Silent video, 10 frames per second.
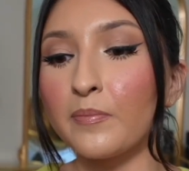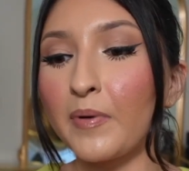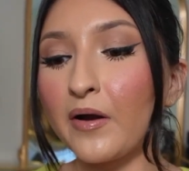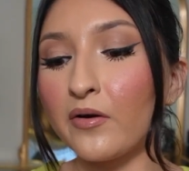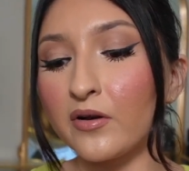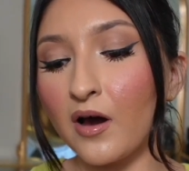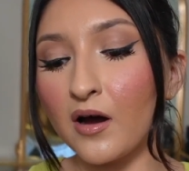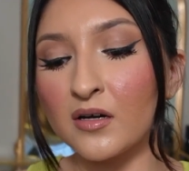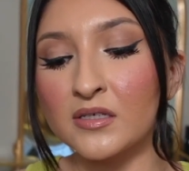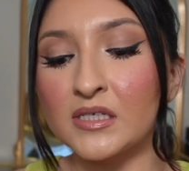
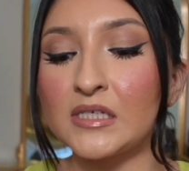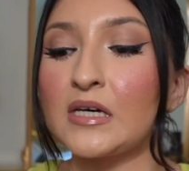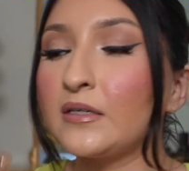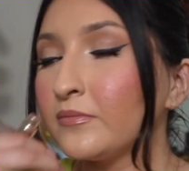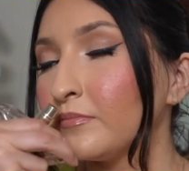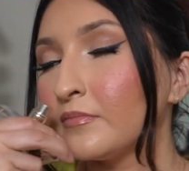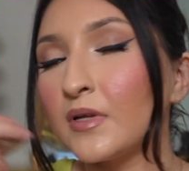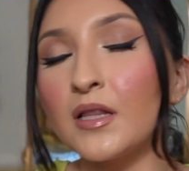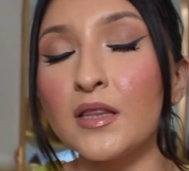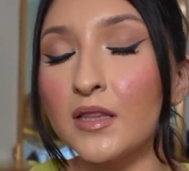Paradox.
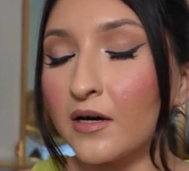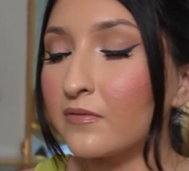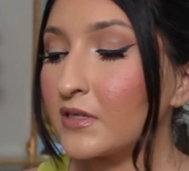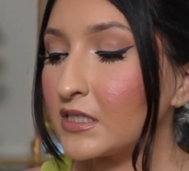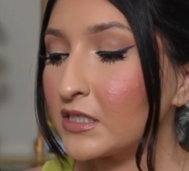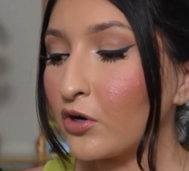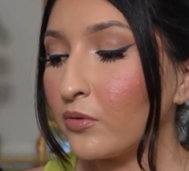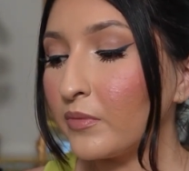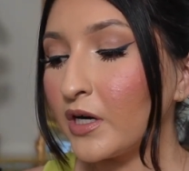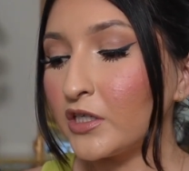Love this so
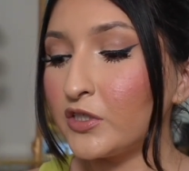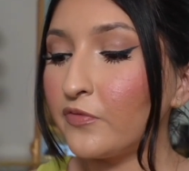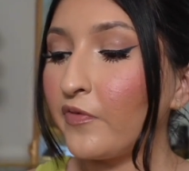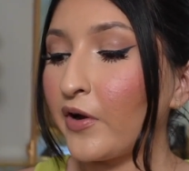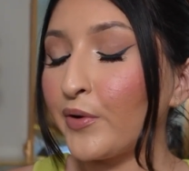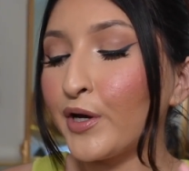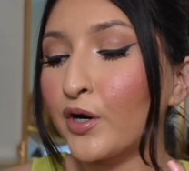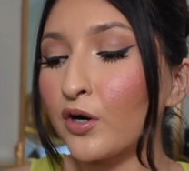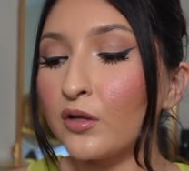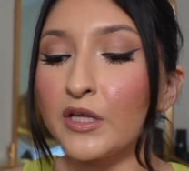much. Very
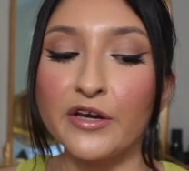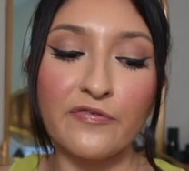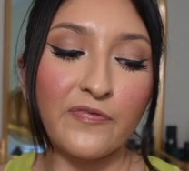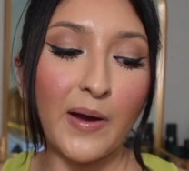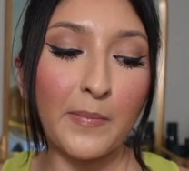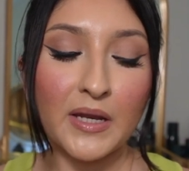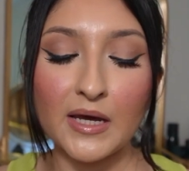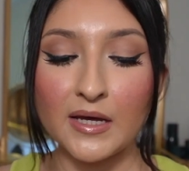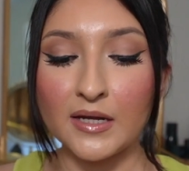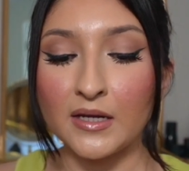girly,
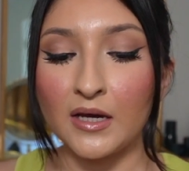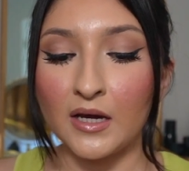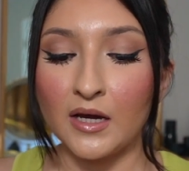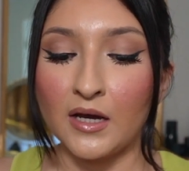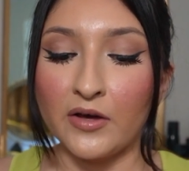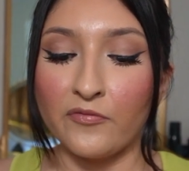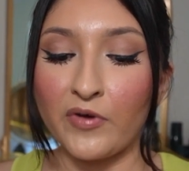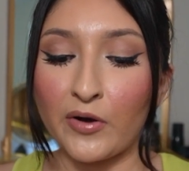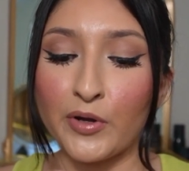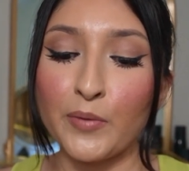feminine,
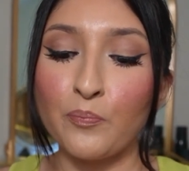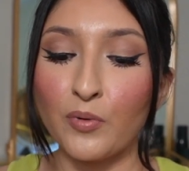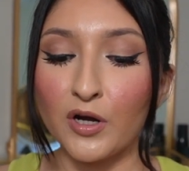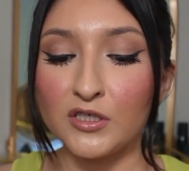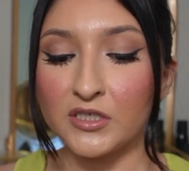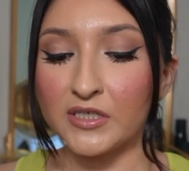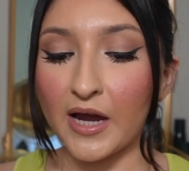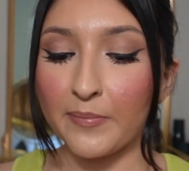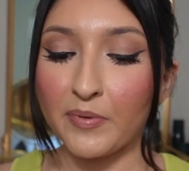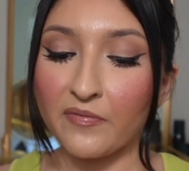very brunch
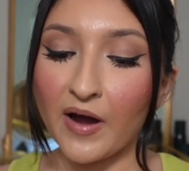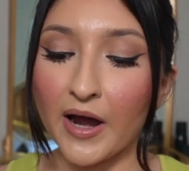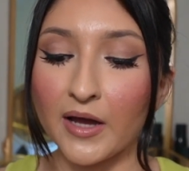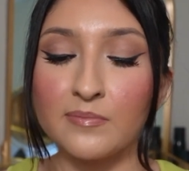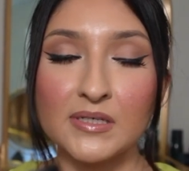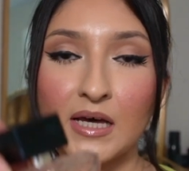type of vibes.